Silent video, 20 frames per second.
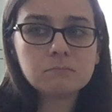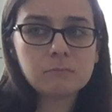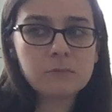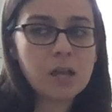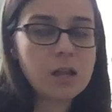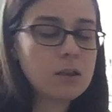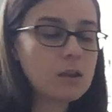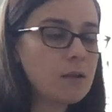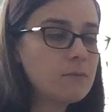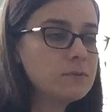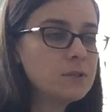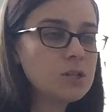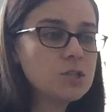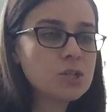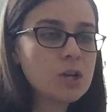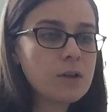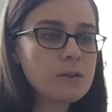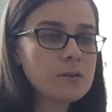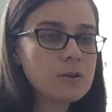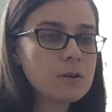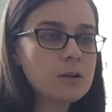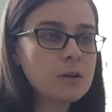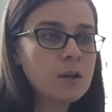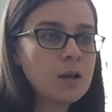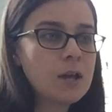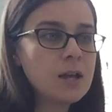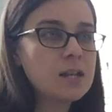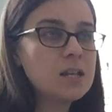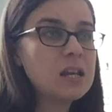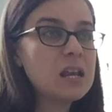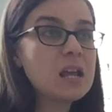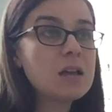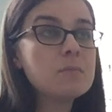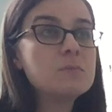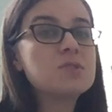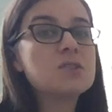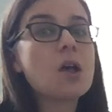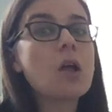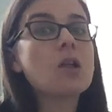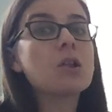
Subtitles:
They loved each other. Nibs